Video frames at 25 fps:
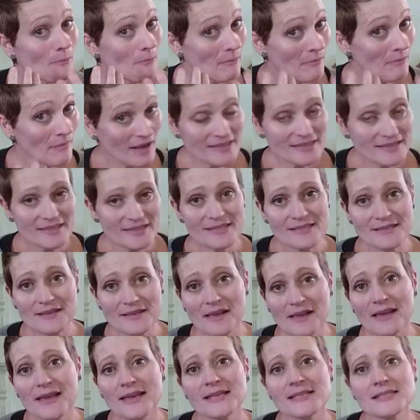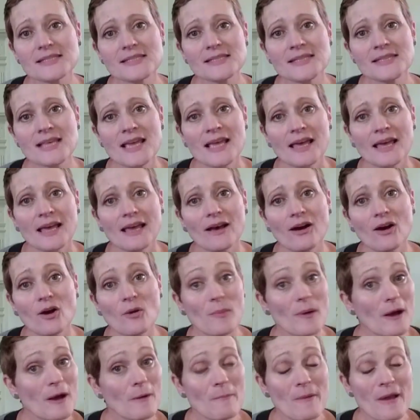my designs,
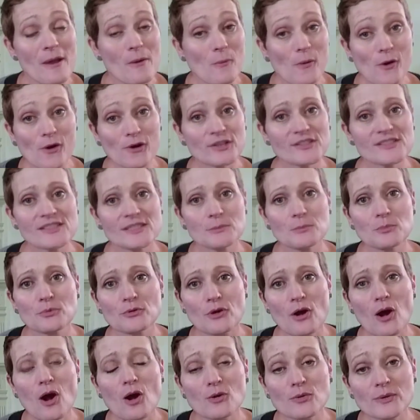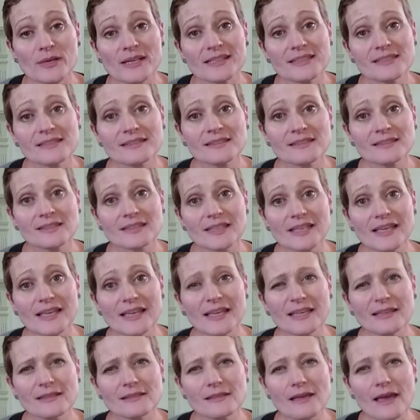about my works in progress,
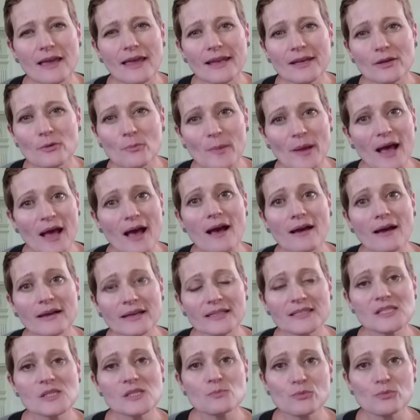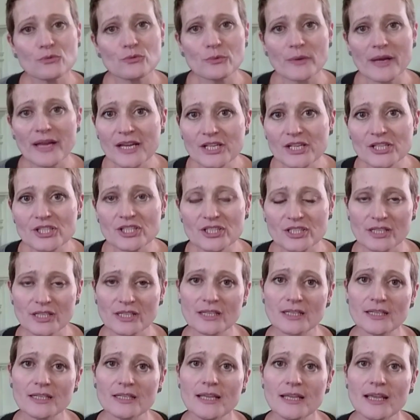and about
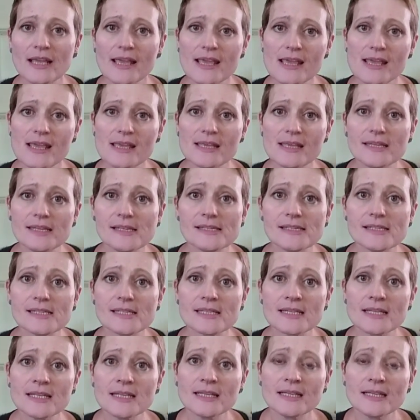inspiration and